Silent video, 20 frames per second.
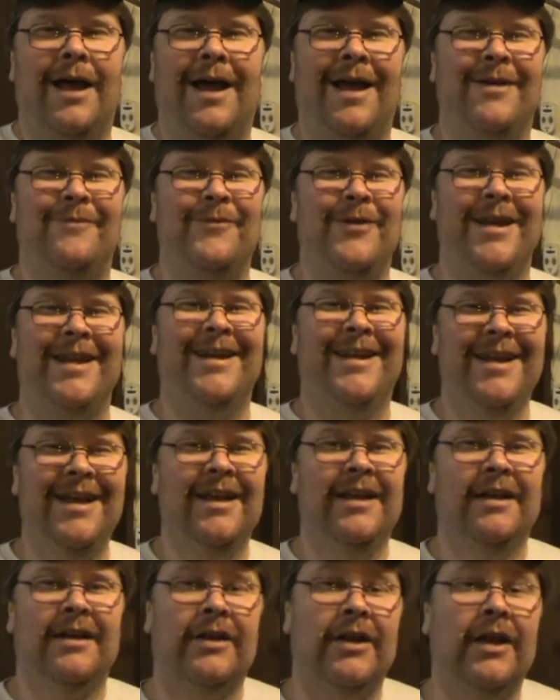I mean,
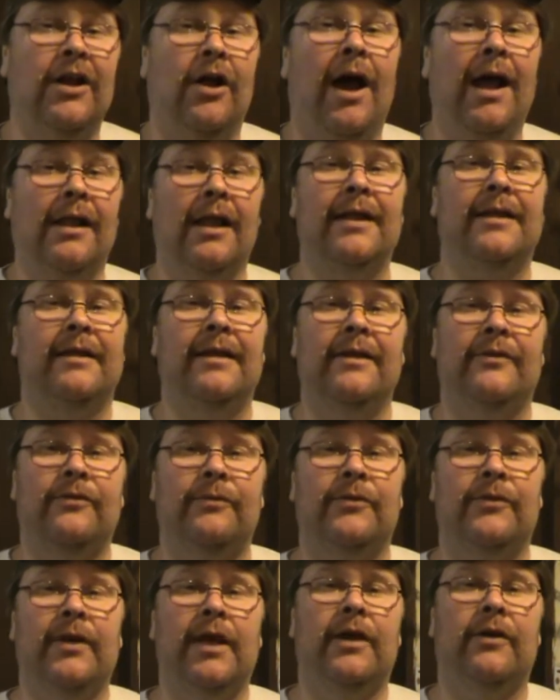you know, I like to get
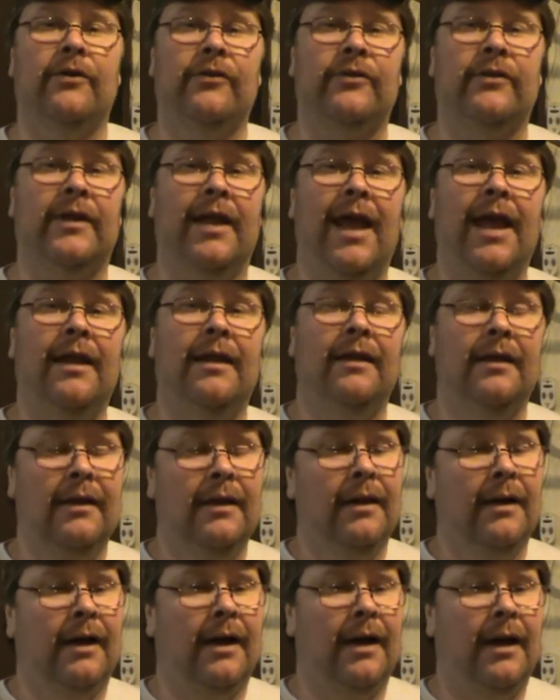some stickers and that.
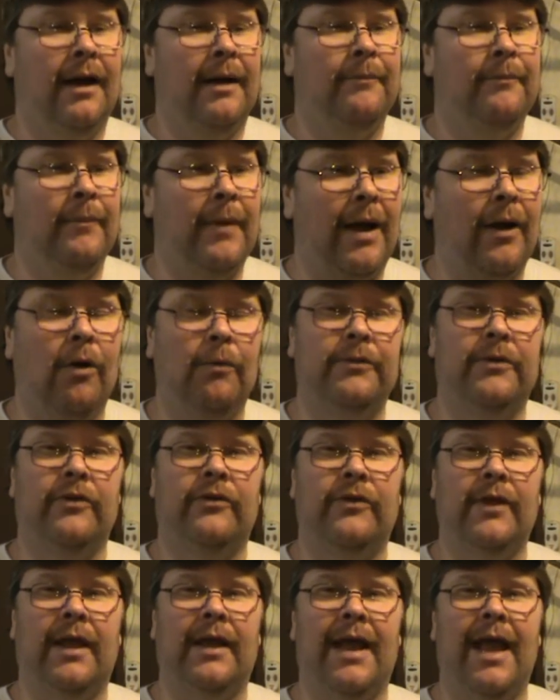I hope
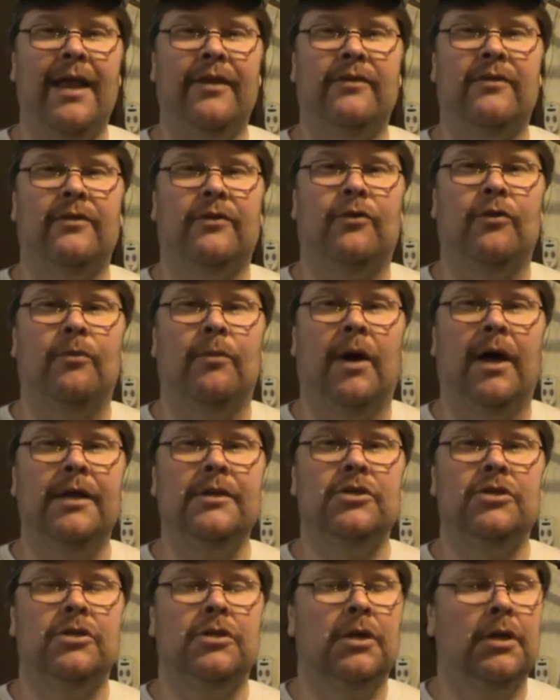this ain't asking too
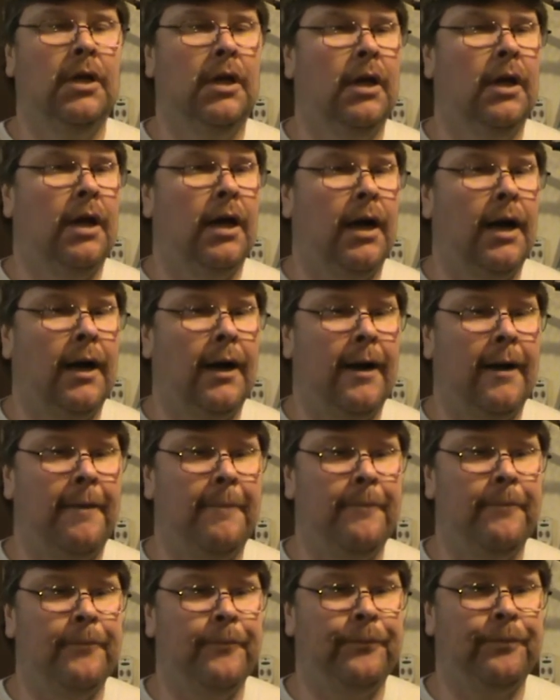much.
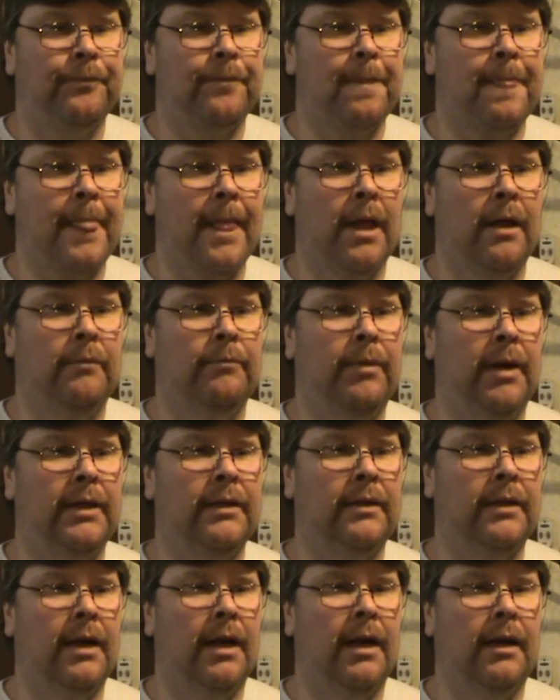
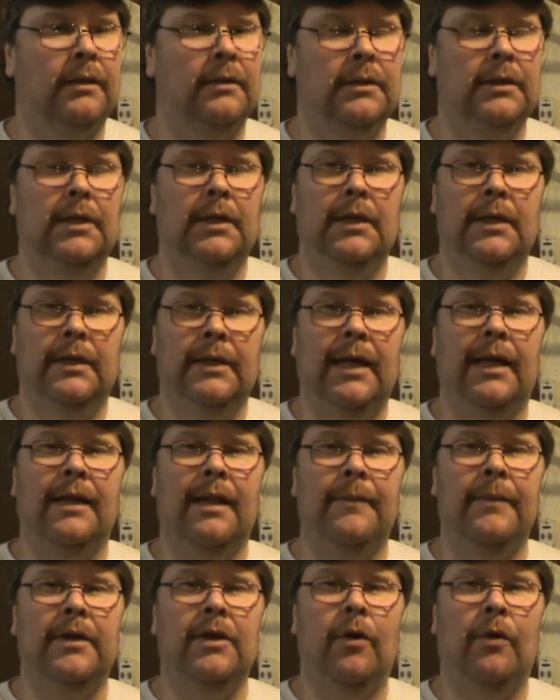But yeah,
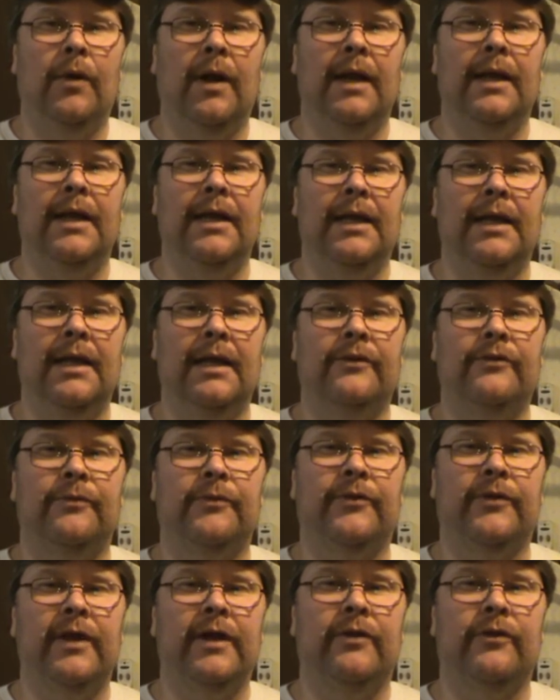let me know what I need to get
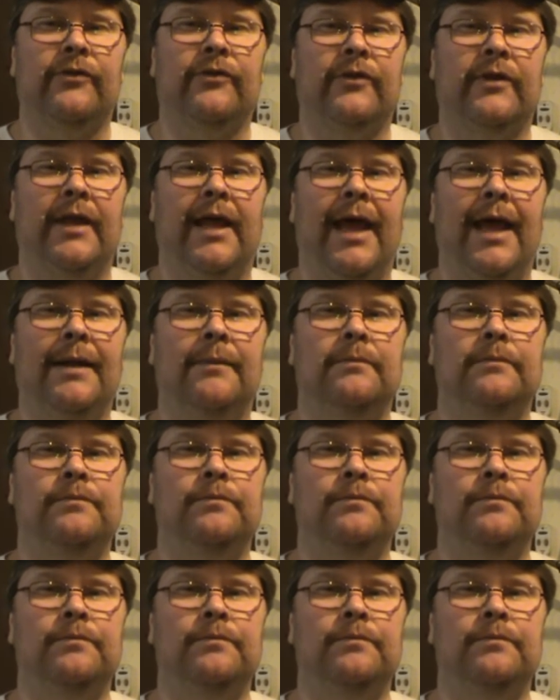some stickers in that.